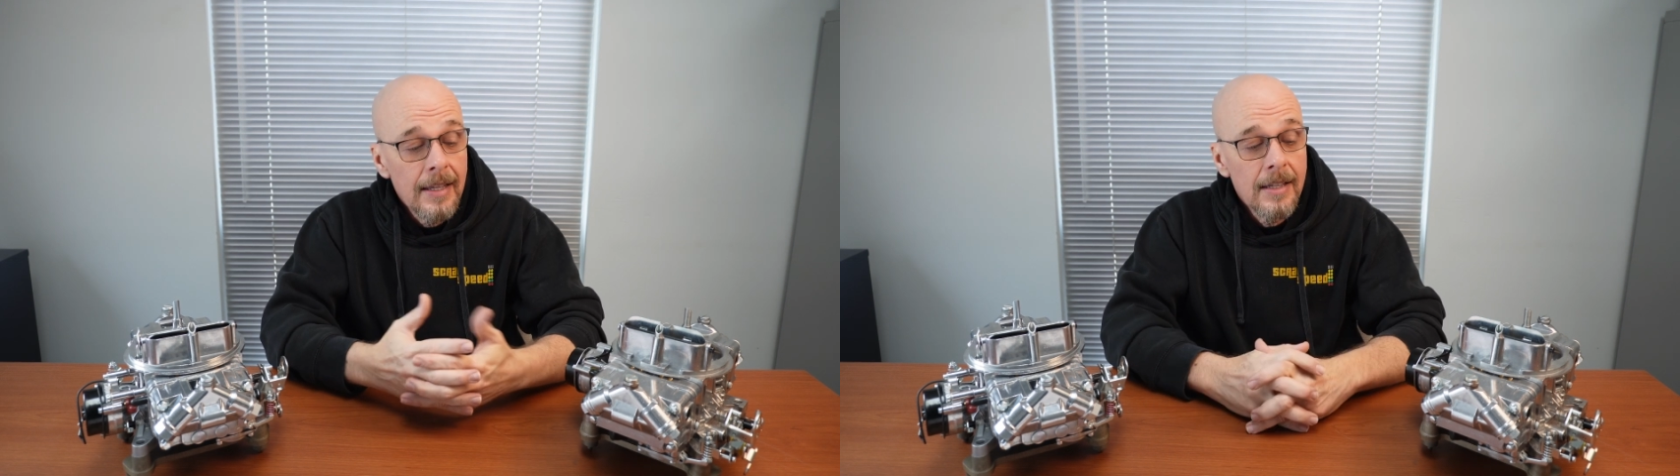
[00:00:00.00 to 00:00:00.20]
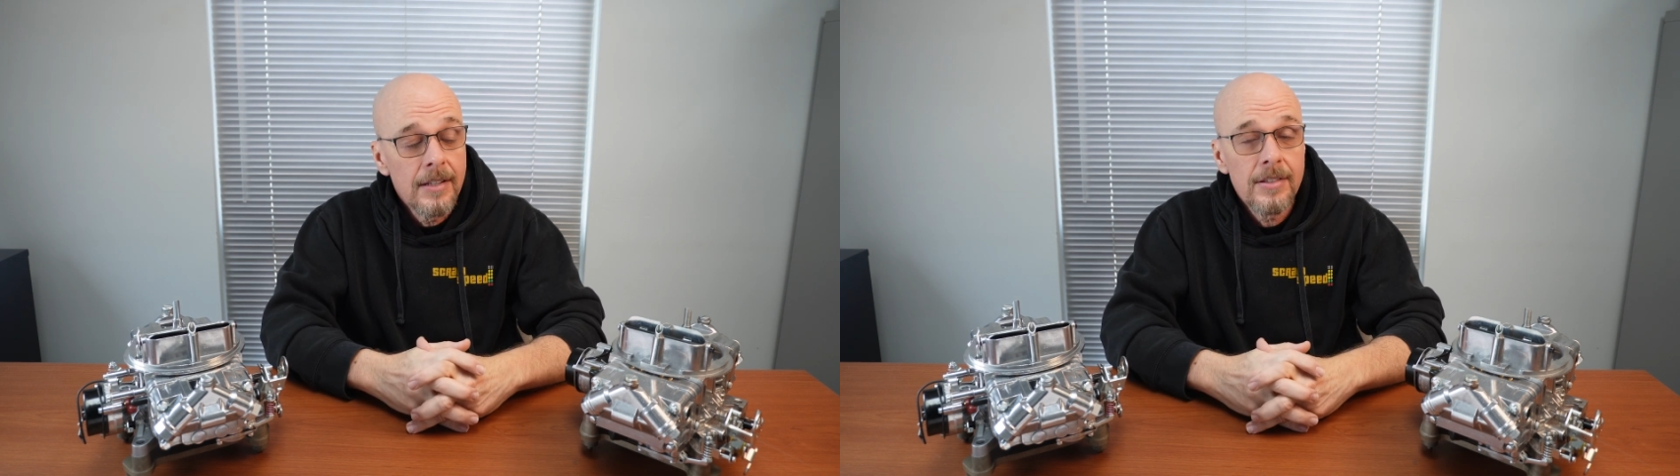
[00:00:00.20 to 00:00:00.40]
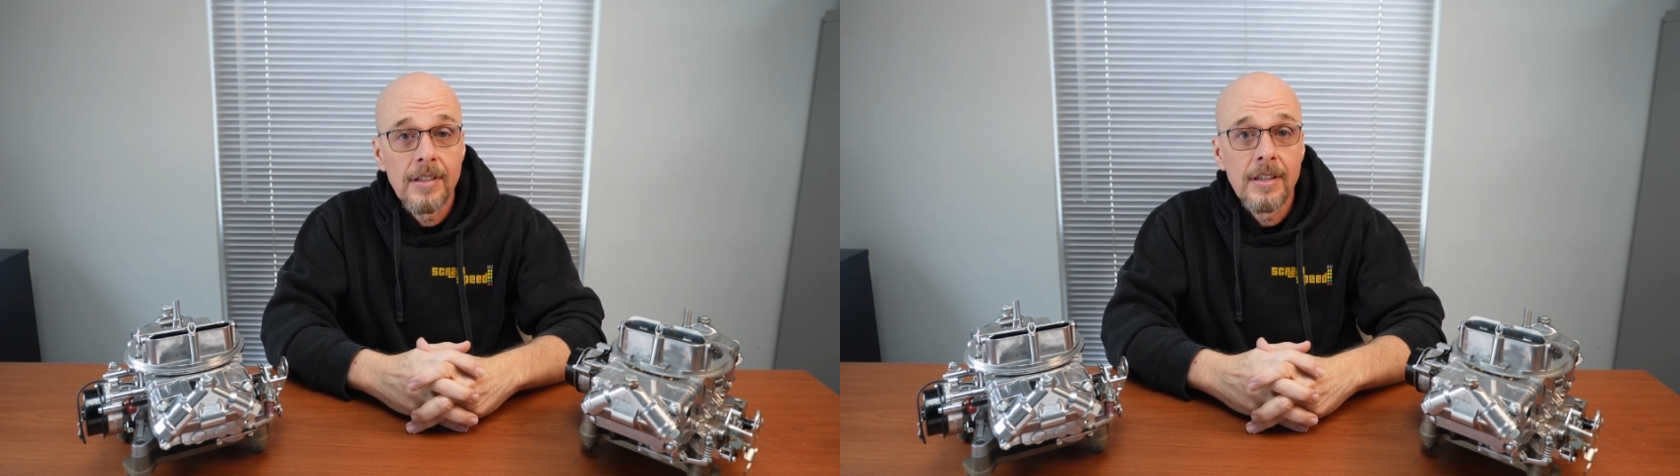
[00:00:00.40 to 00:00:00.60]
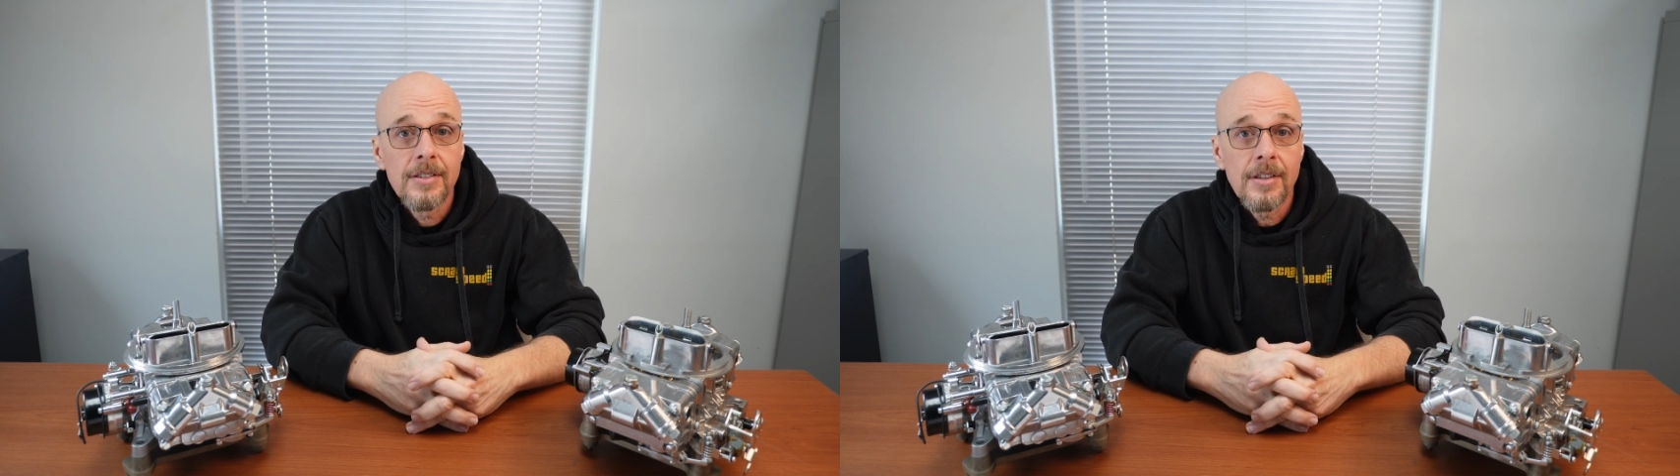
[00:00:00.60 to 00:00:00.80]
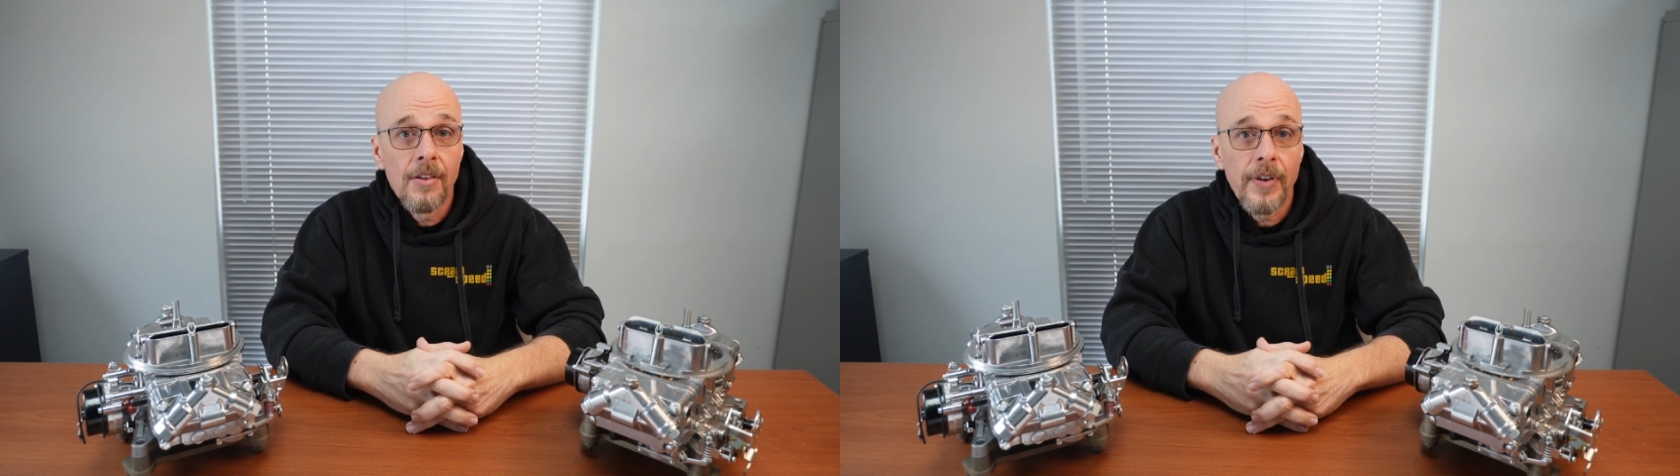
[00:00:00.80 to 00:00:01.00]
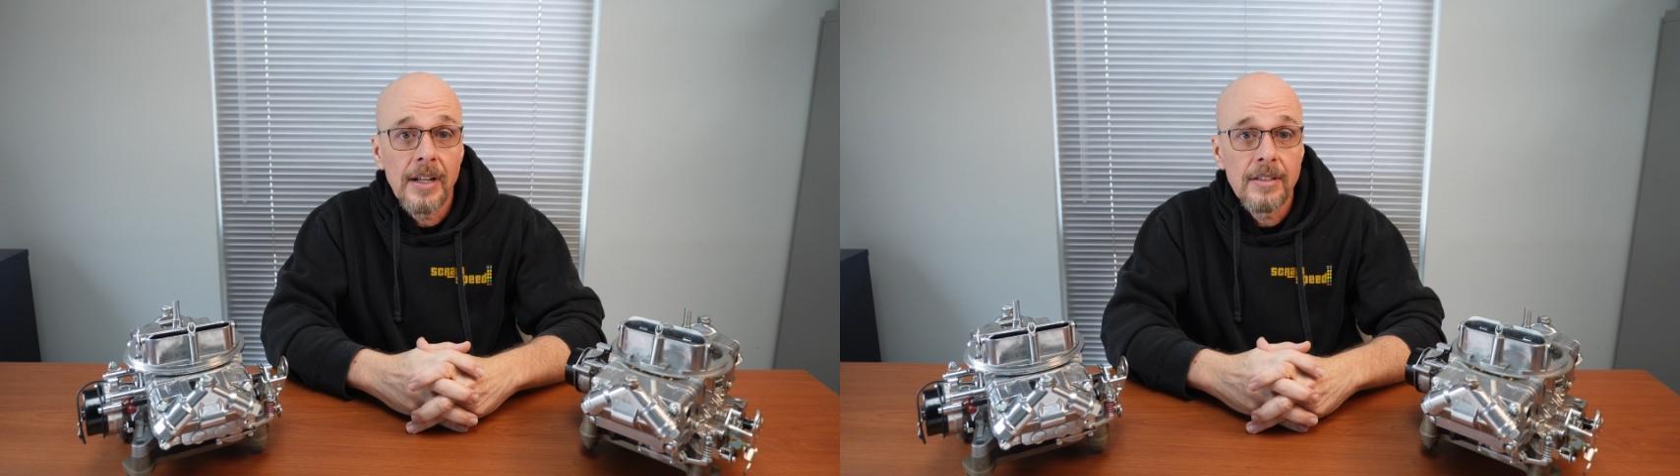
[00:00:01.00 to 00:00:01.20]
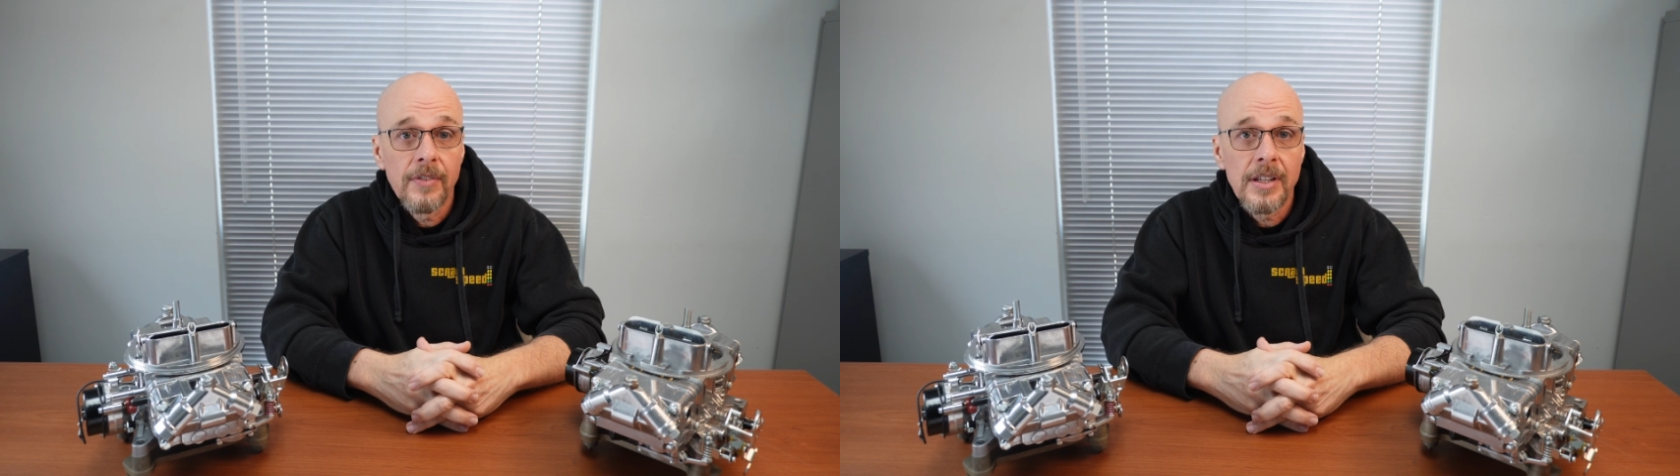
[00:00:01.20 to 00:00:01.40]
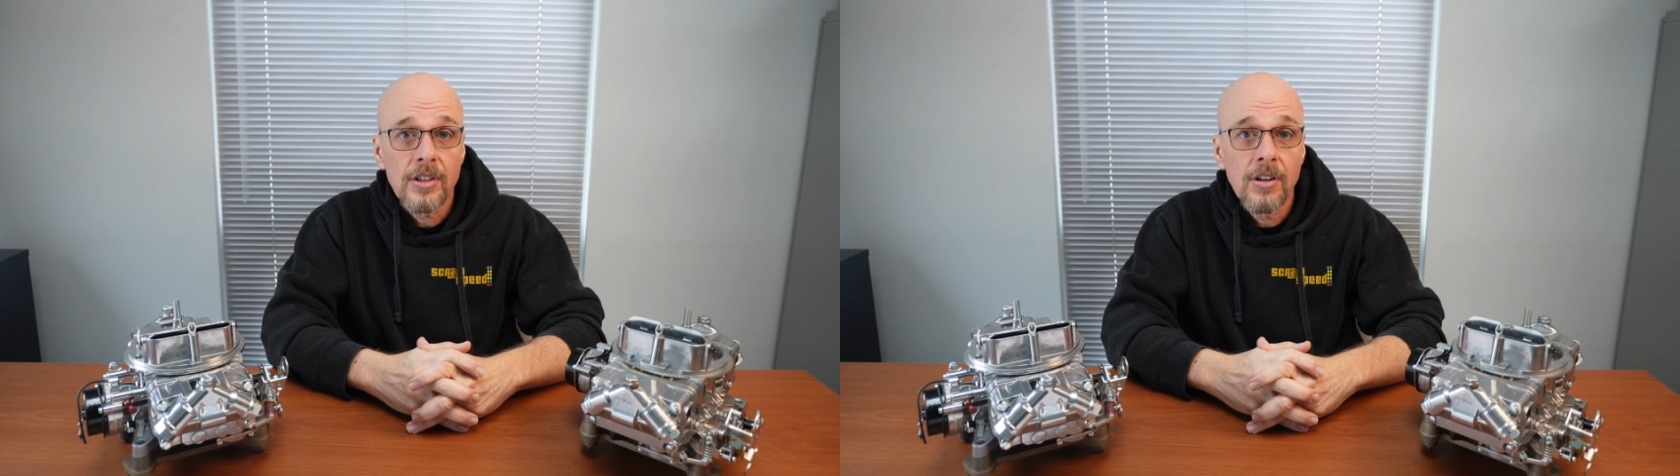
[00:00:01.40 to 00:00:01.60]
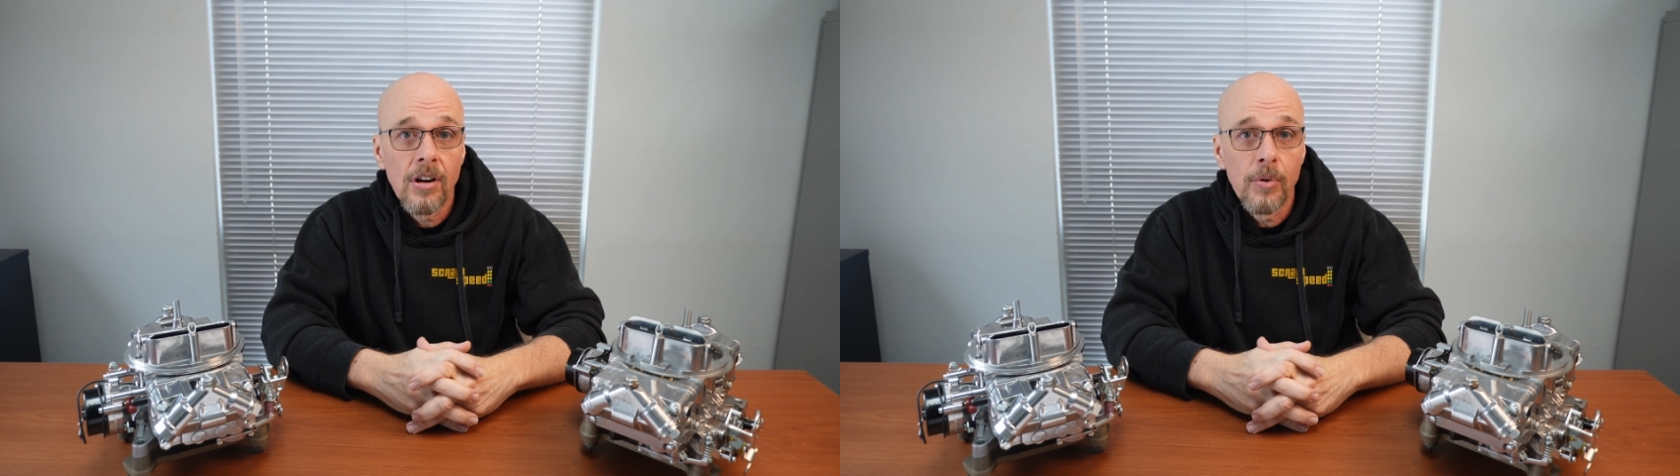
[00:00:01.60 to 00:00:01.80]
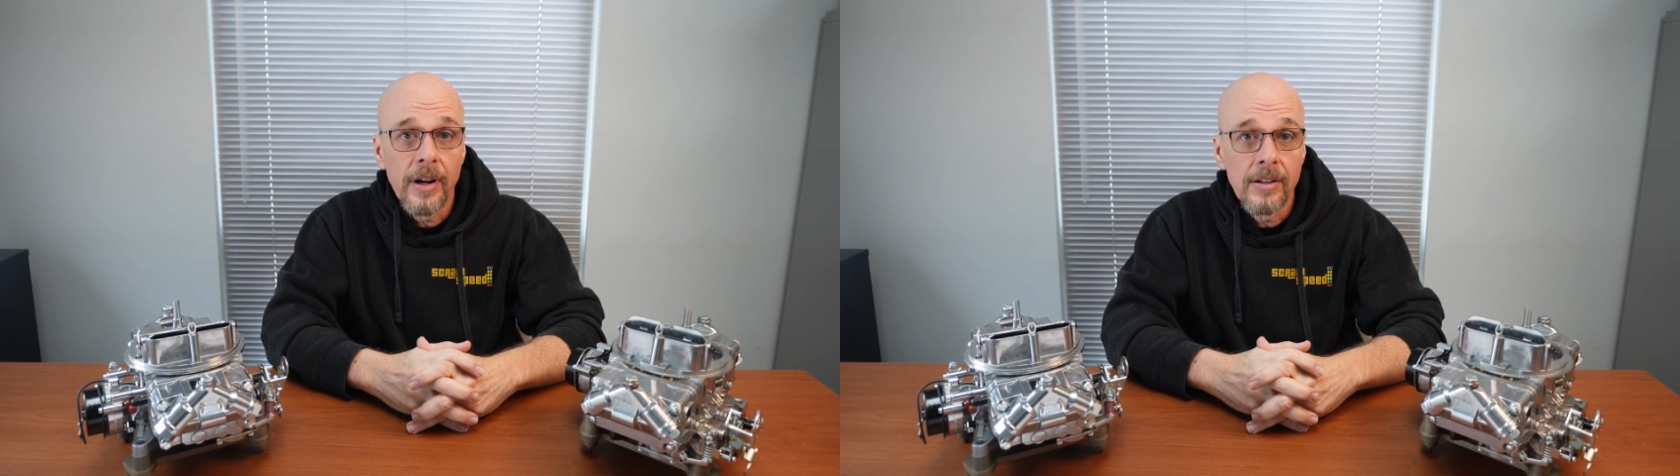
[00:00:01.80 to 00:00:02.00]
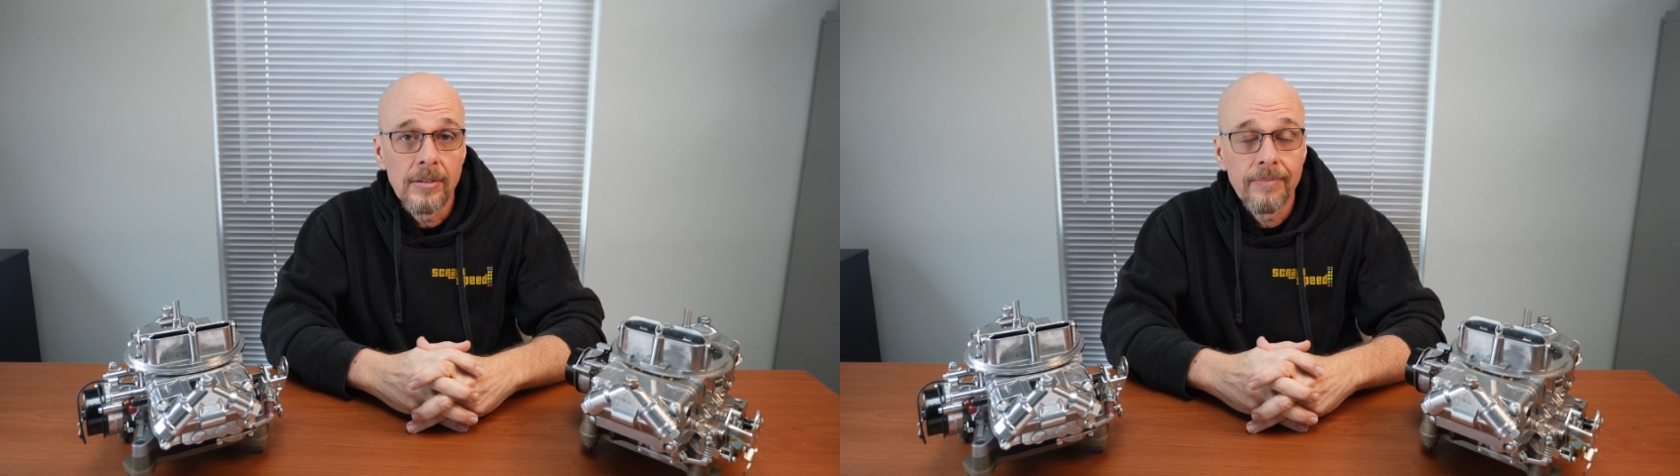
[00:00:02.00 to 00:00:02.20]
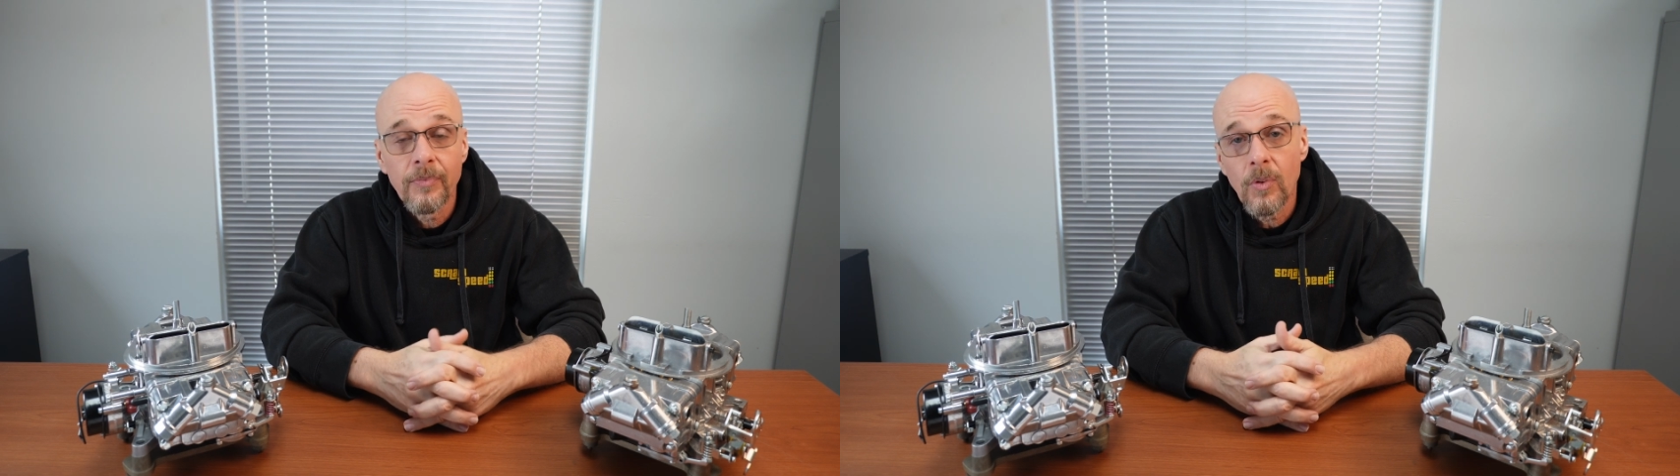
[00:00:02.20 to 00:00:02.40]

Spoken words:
is this effective as a carburetor?